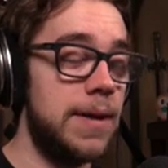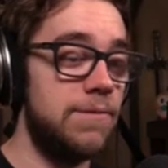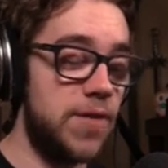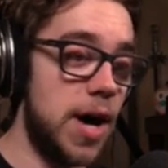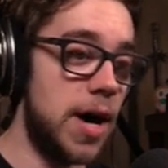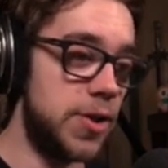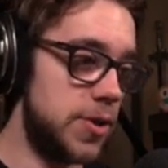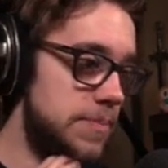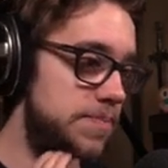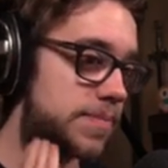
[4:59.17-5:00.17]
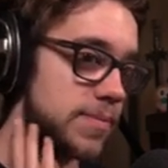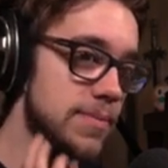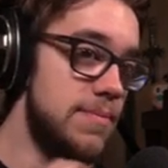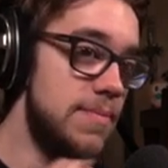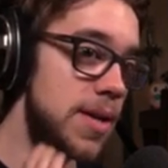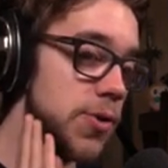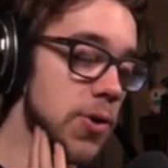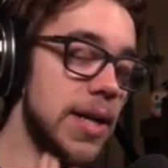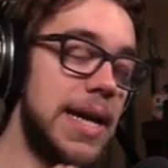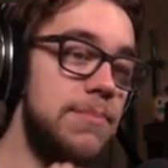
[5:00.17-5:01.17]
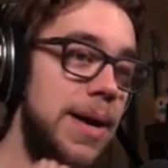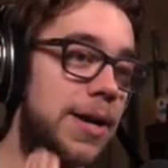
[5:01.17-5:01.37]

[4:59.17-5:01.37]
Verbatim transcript: Fudge was trying to get my